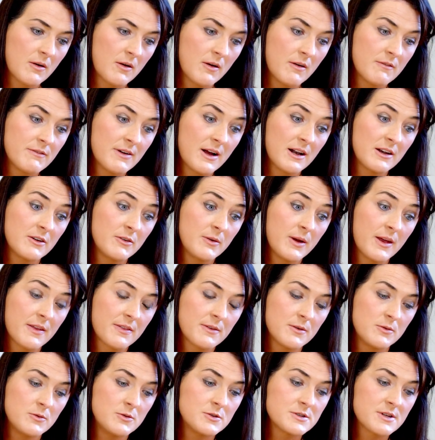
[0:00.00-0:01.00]
evaluate
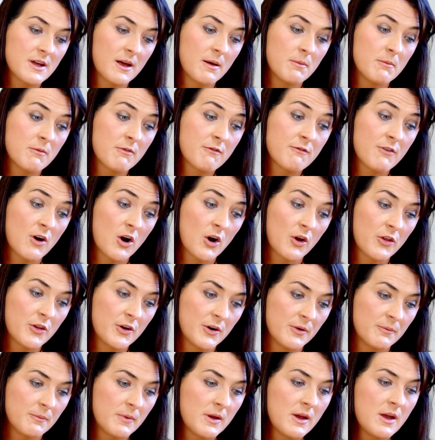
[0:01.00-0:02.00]
those
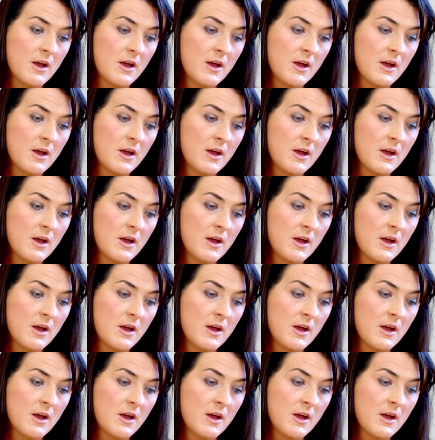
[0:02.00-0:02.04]
further.